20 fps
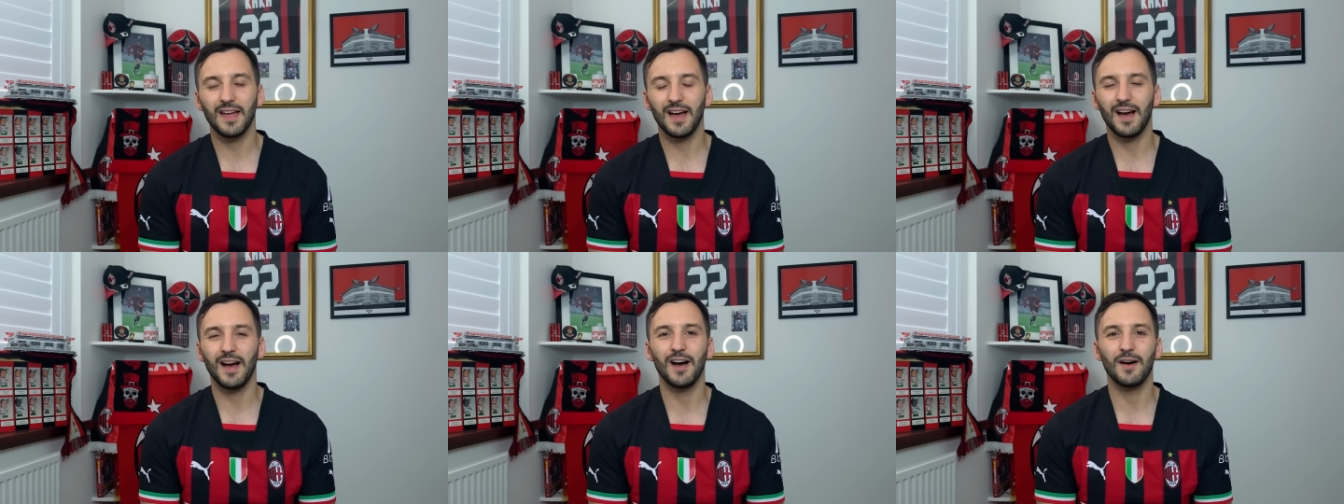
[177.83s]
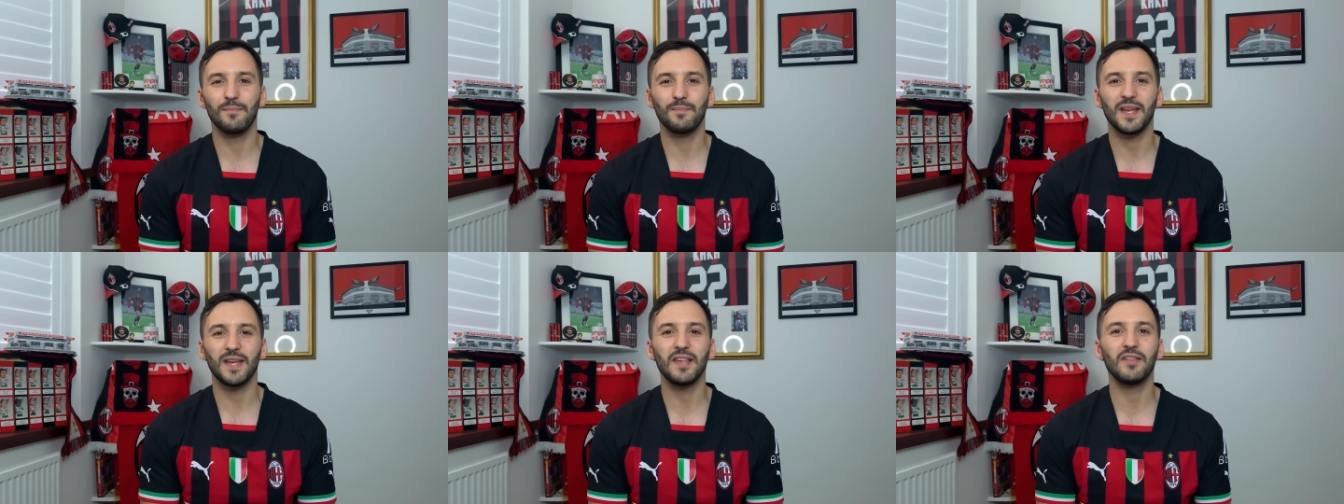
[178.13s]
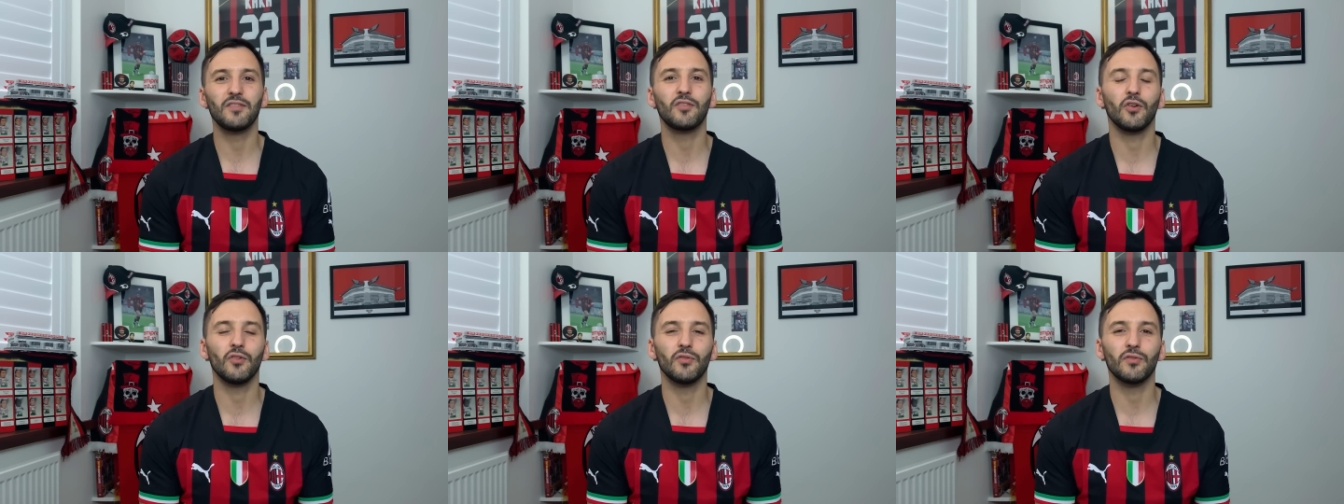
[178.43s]
Um,
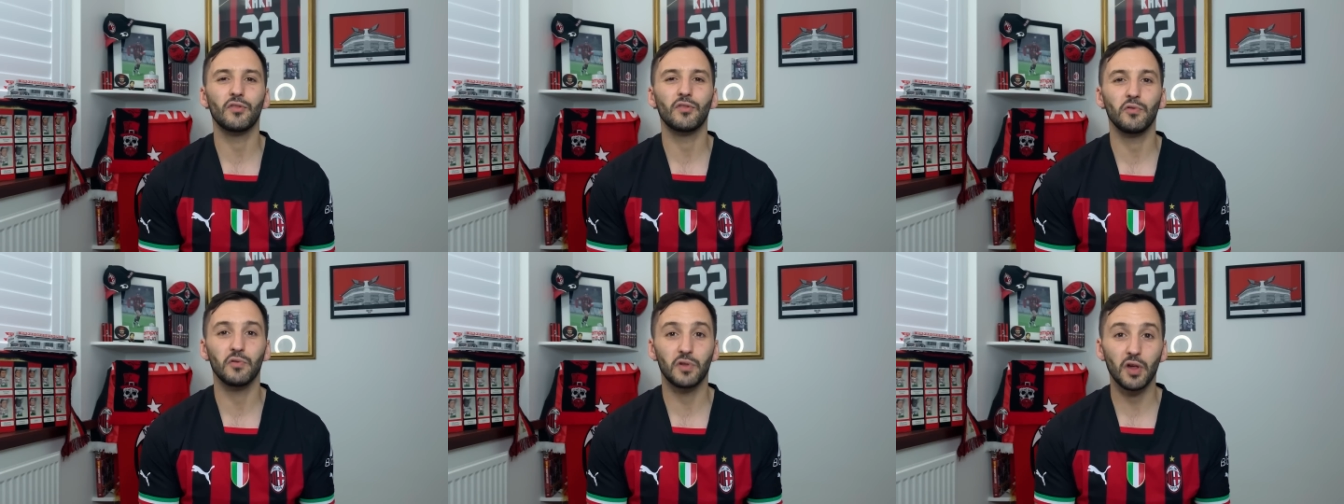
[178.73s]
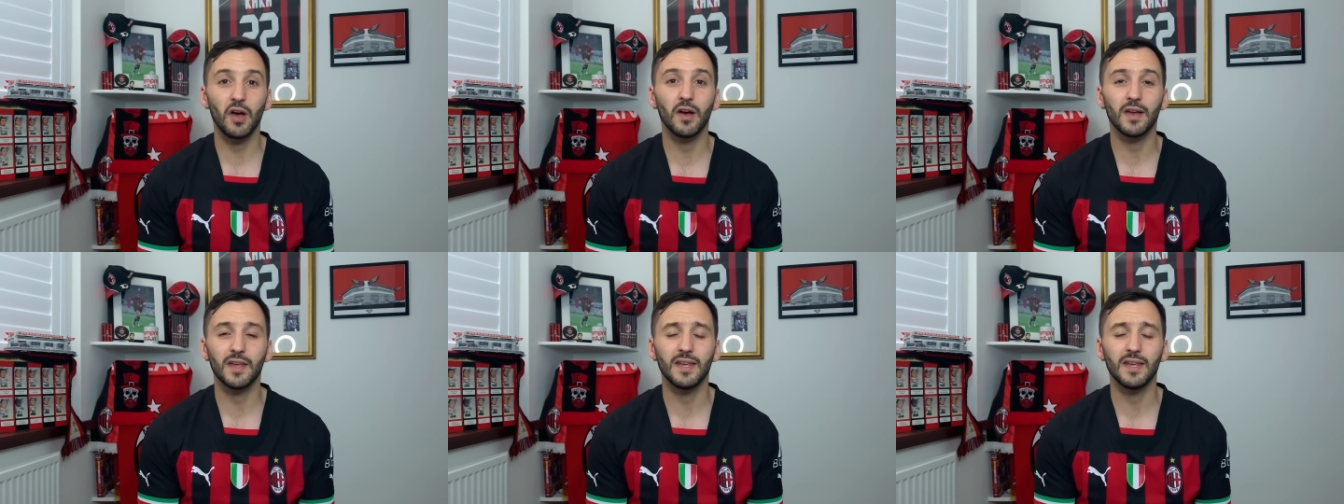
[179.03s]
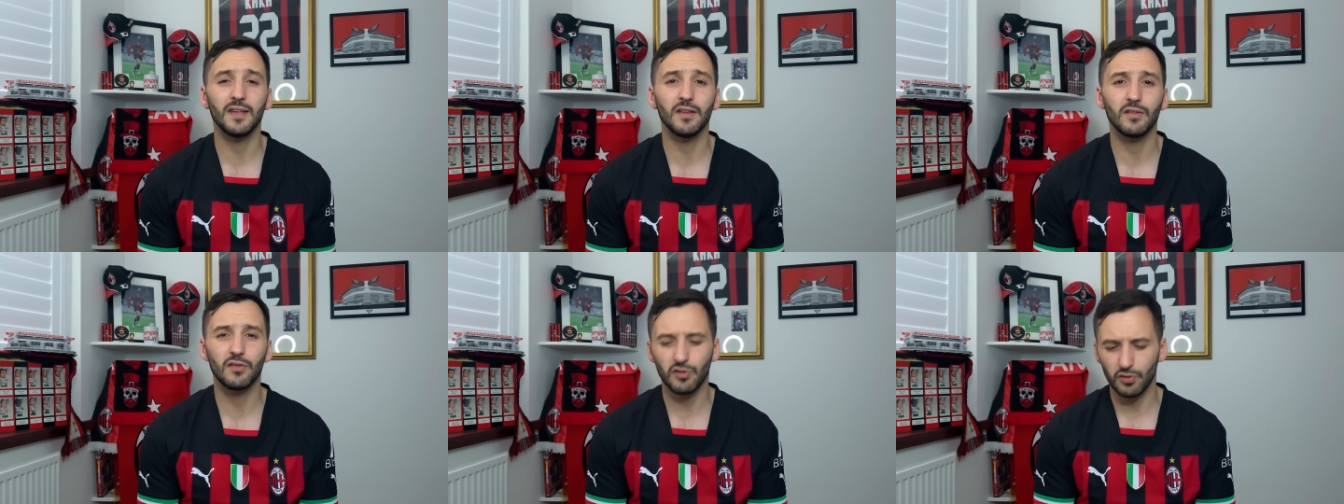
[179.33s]
he's gone to
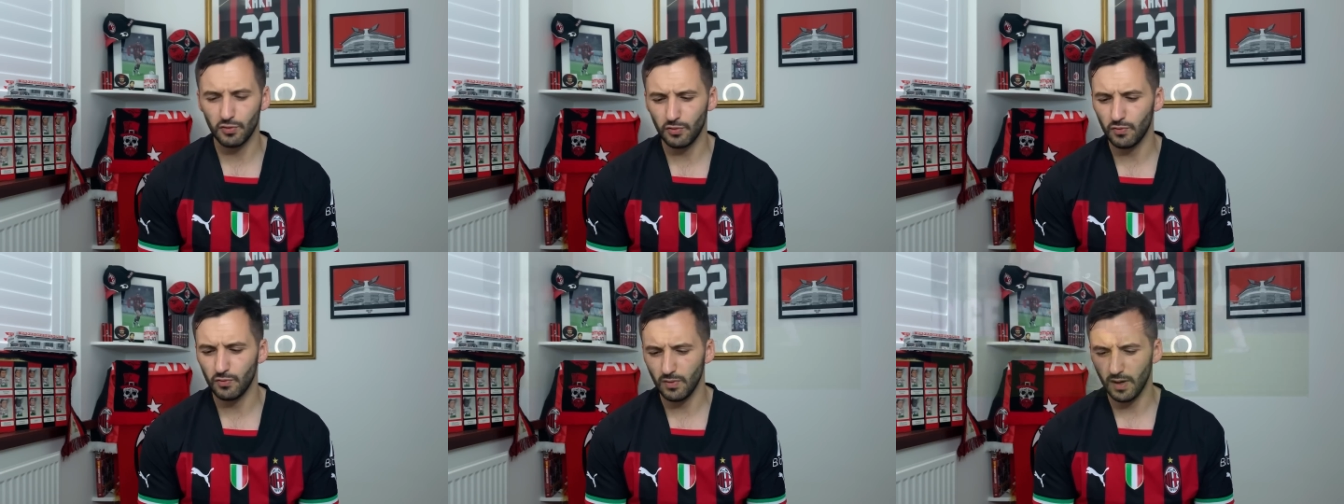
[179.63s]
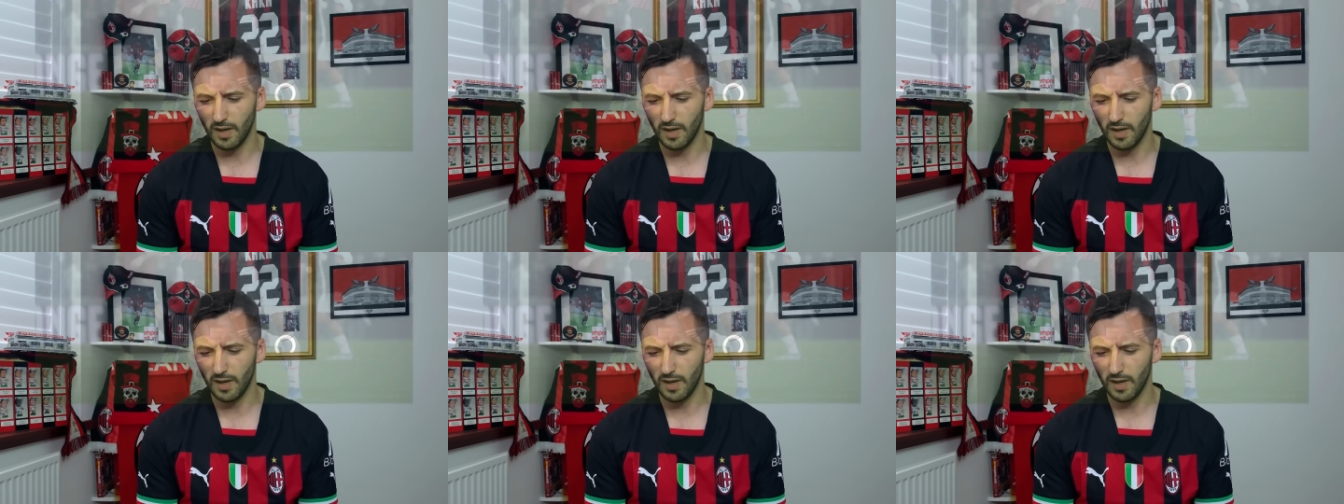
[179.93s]
Turkey to